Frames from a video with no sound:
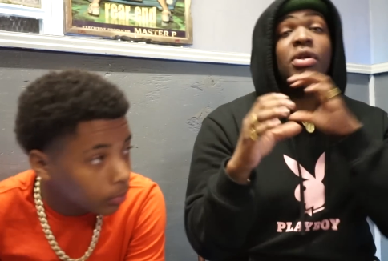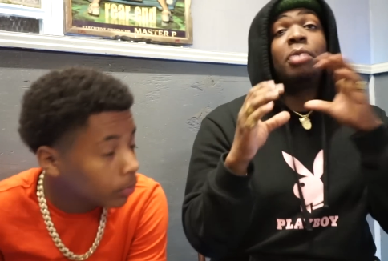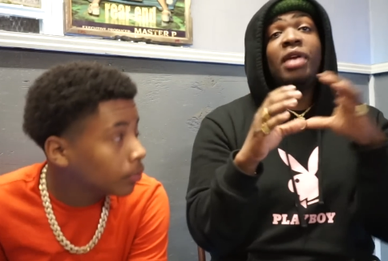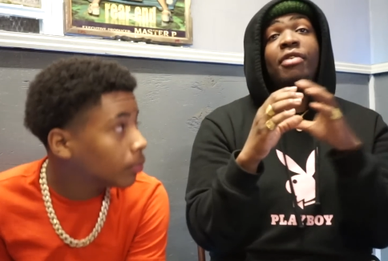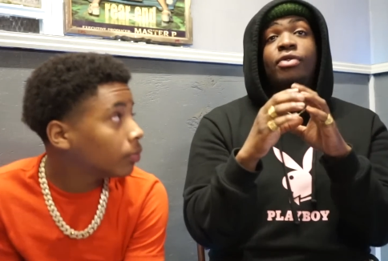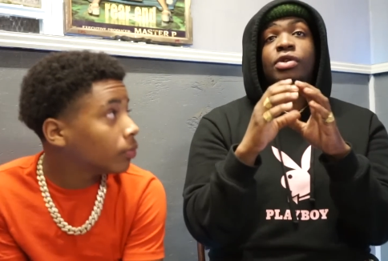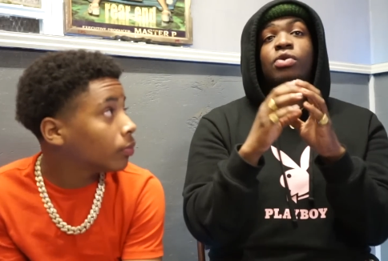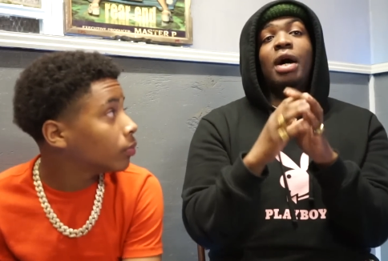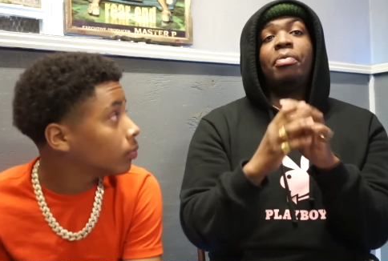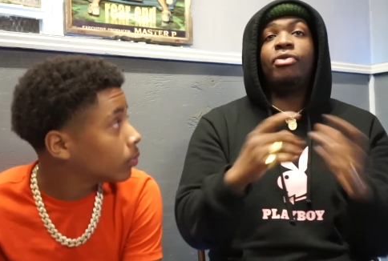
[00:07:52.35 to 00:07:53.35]
Speaker 1: me on a platform to
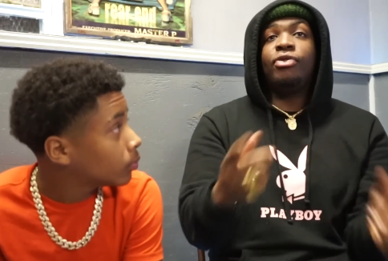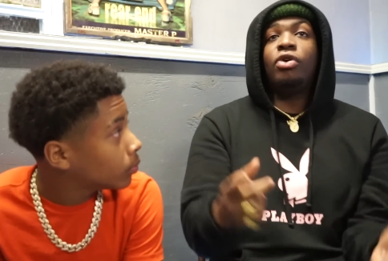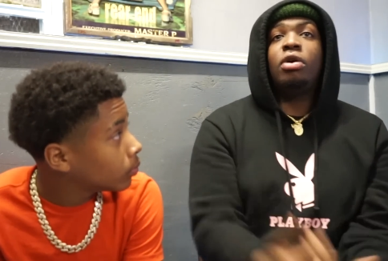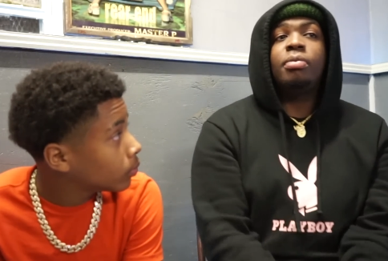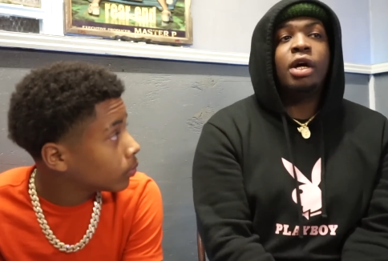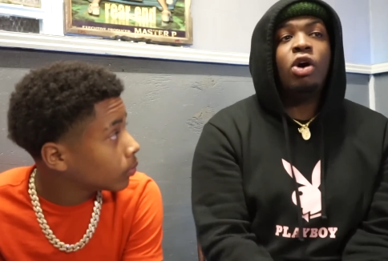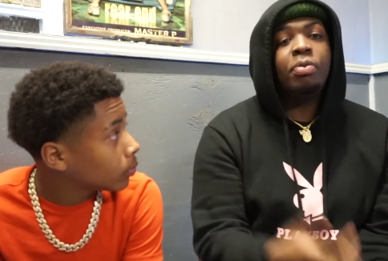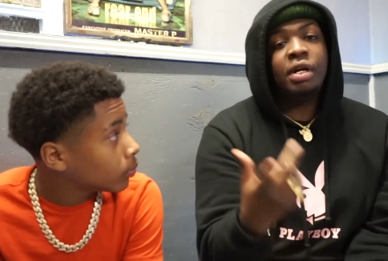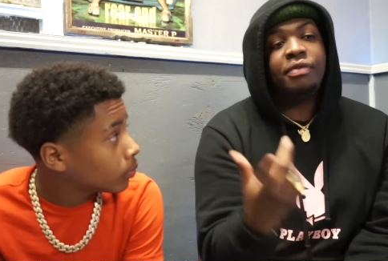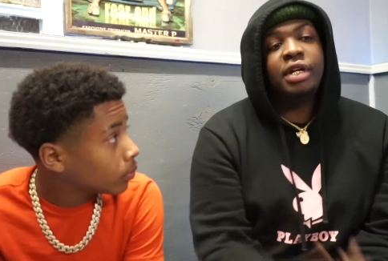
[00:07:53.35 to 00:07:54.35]
where I perform and
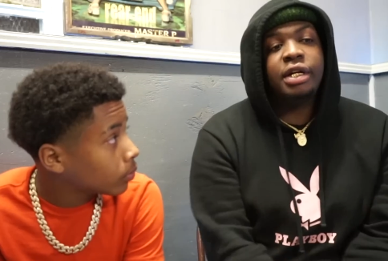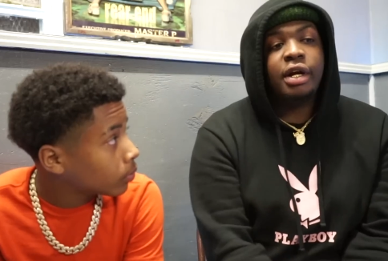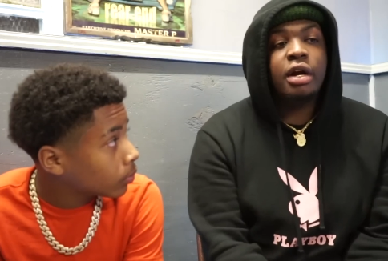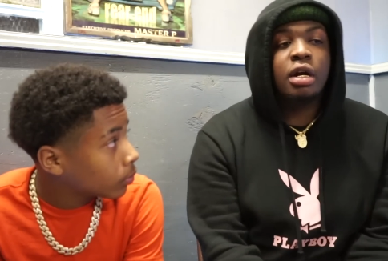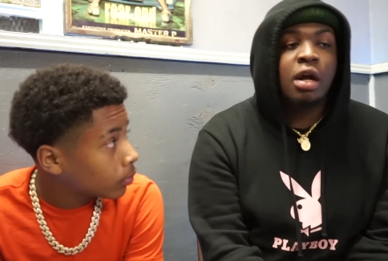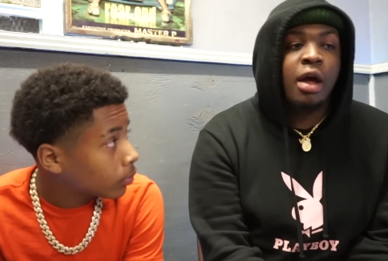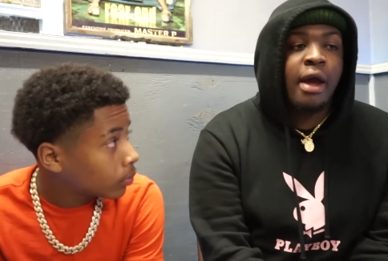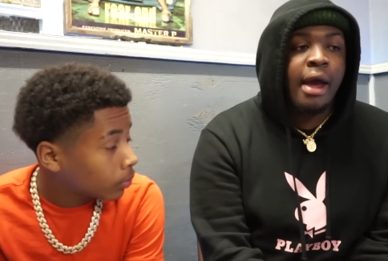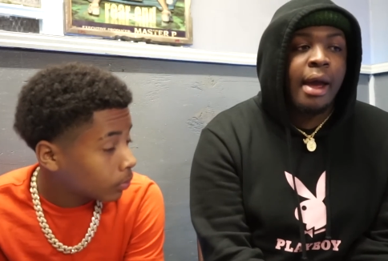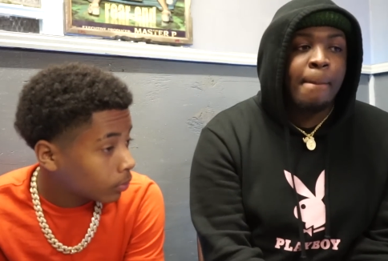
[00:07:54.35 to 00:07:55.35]
open up for the dirt.
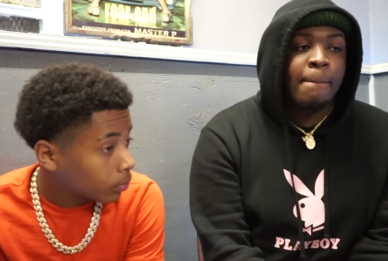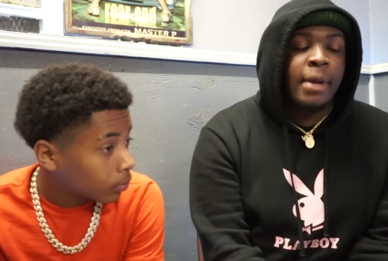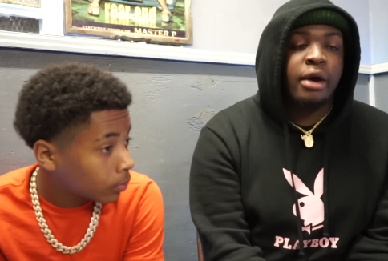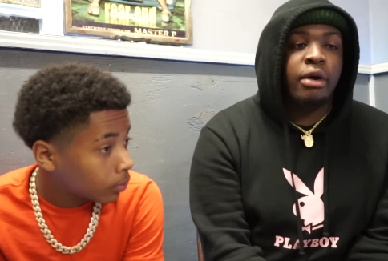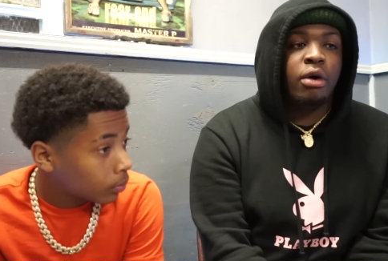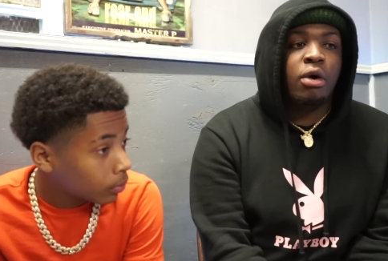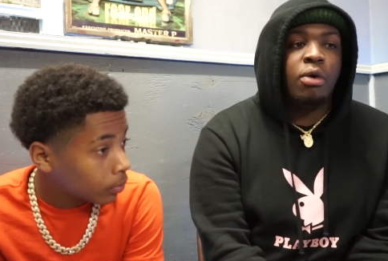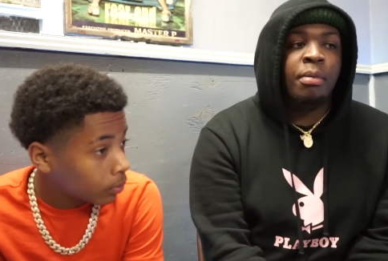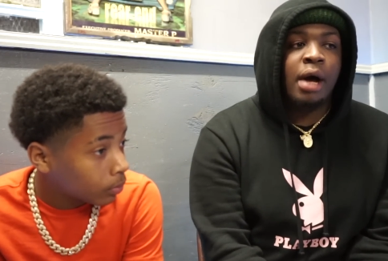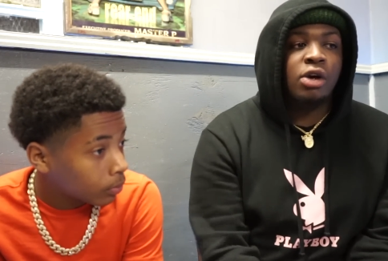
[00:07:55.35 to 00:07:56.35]
Mm-hmm. And
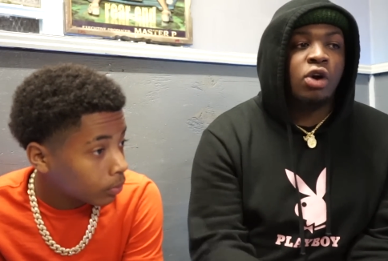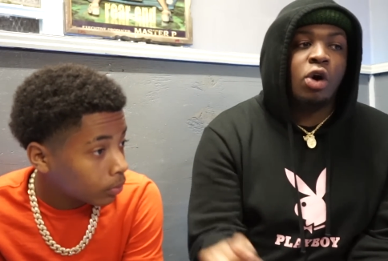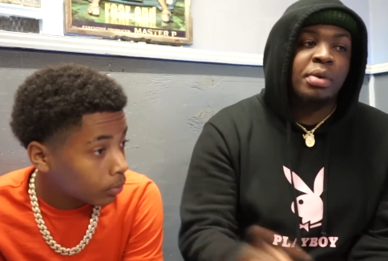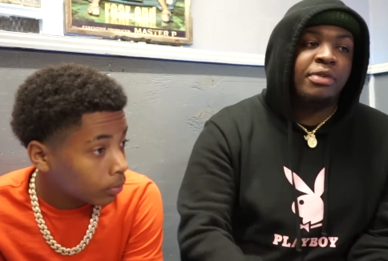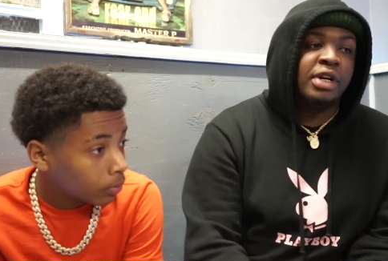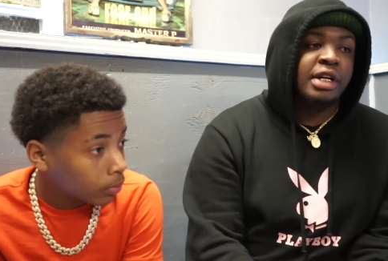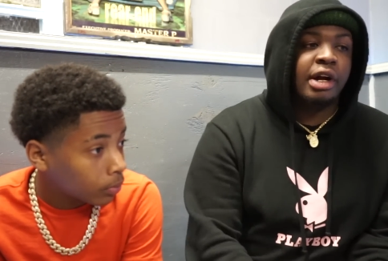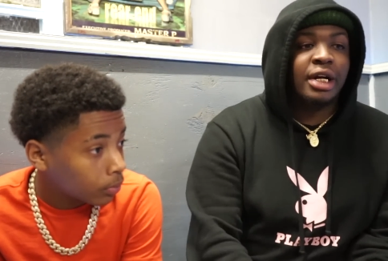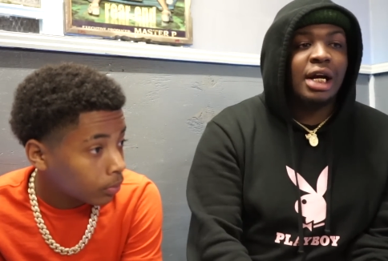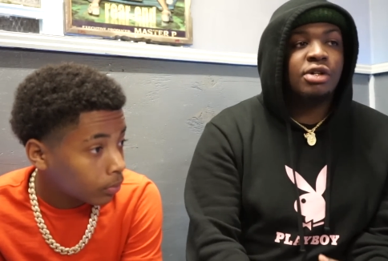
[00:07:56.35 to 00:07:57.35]
um, I was gonna open up for the
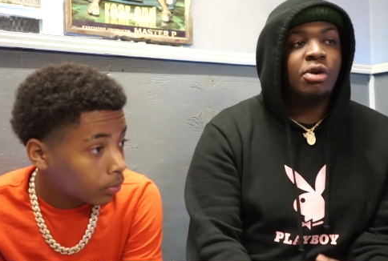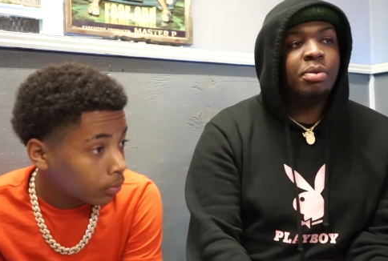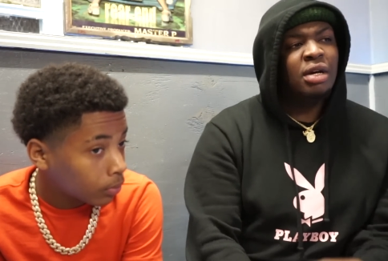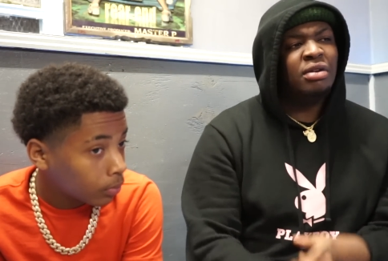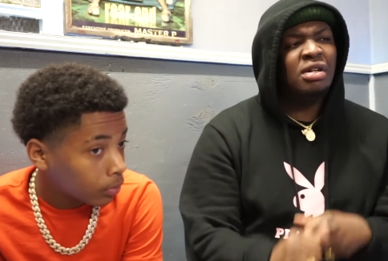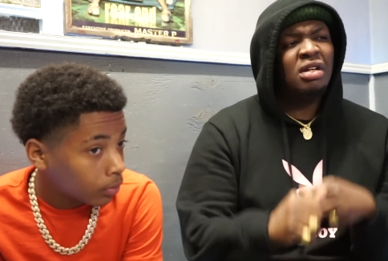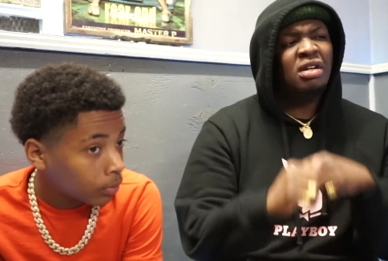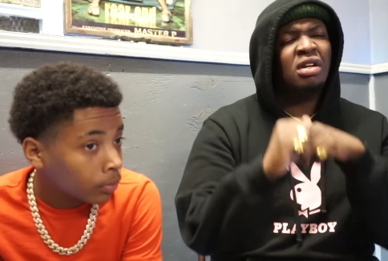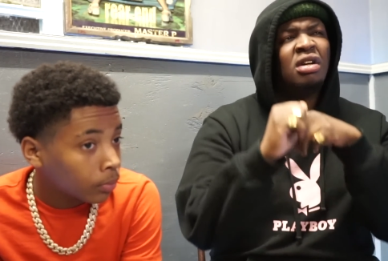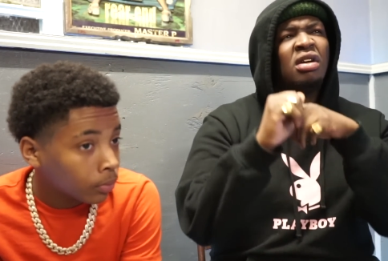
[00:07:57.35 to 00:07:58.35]
dirt and I was gonna be on the
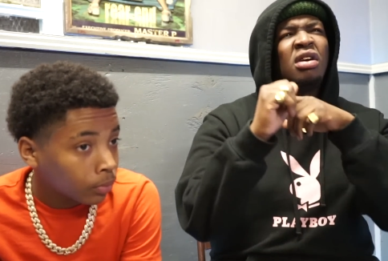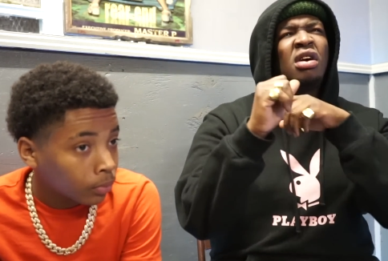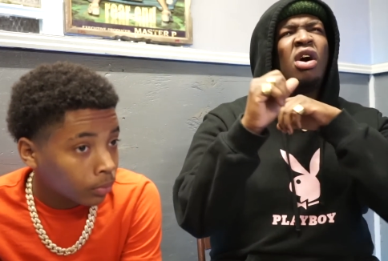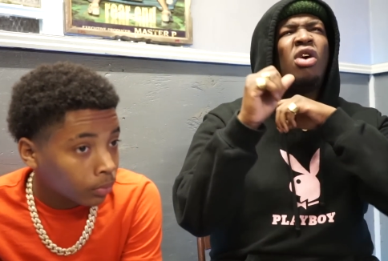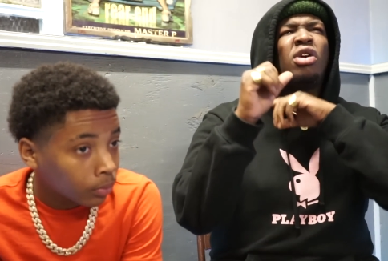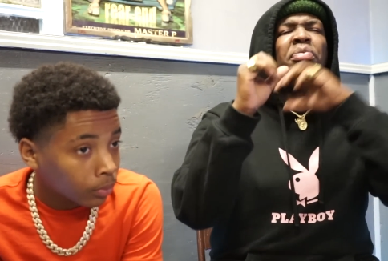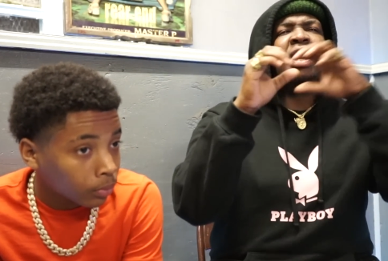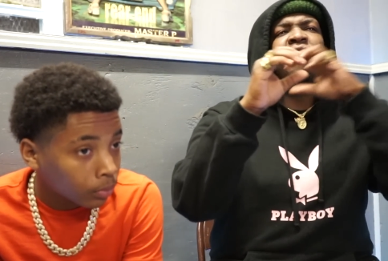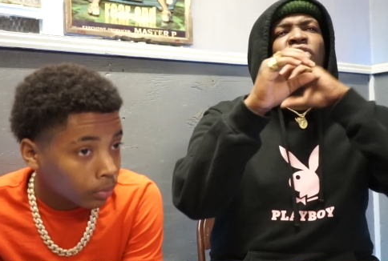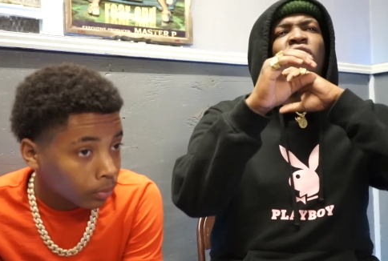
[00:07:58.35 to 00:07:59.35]
on a
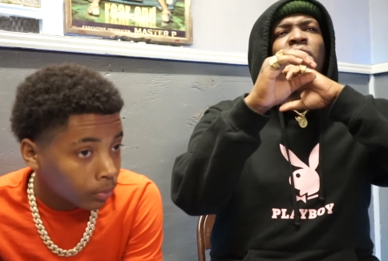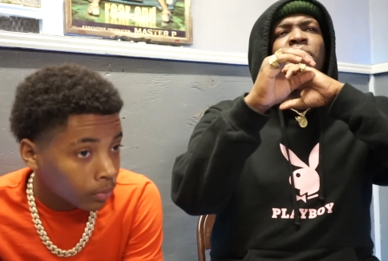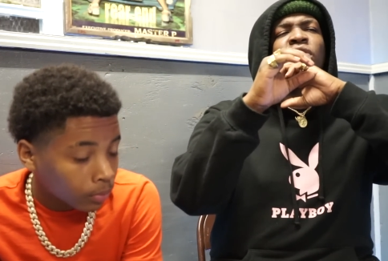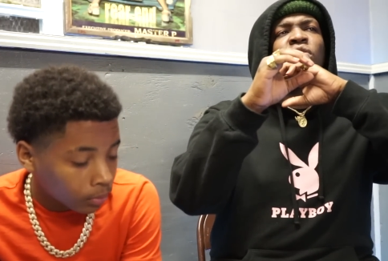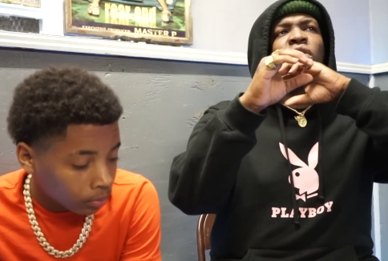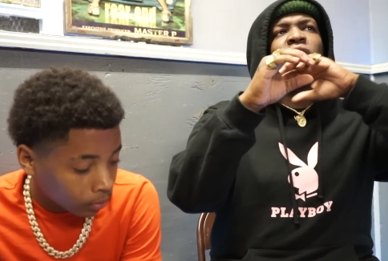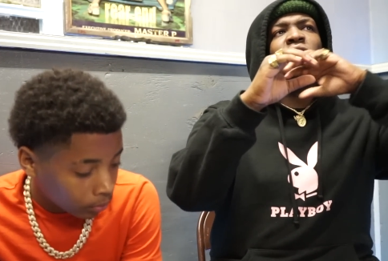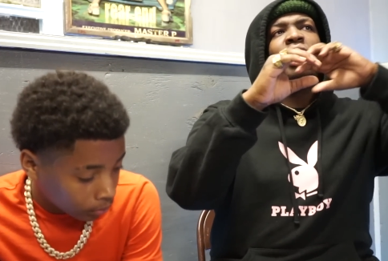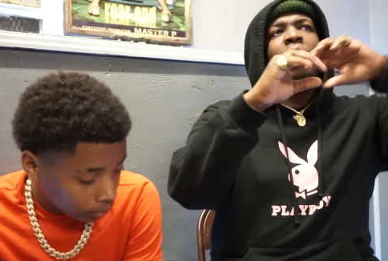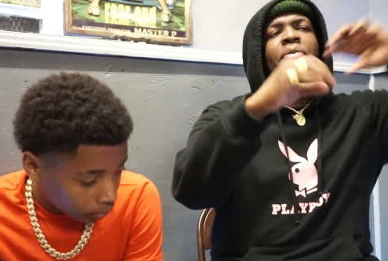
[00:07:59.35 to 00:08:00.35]
platform to
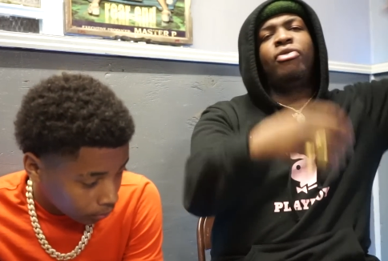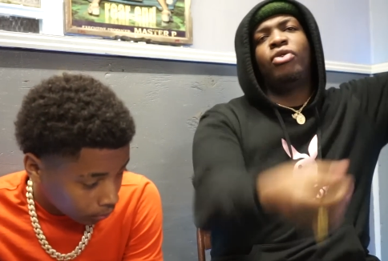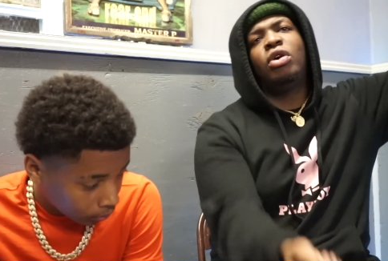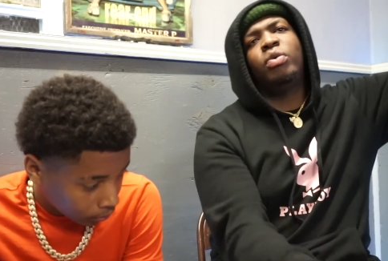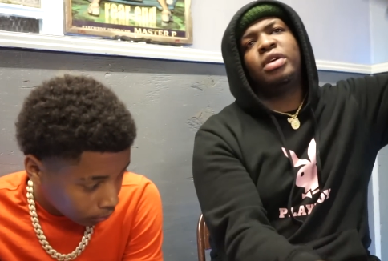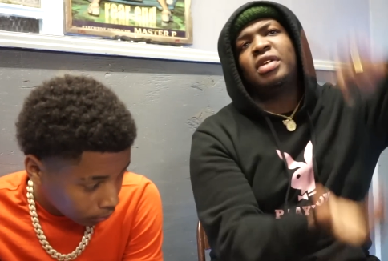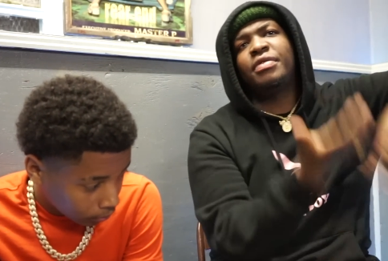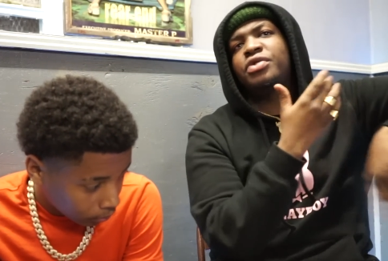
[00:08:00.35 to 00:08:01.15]
uh, I performed with 7th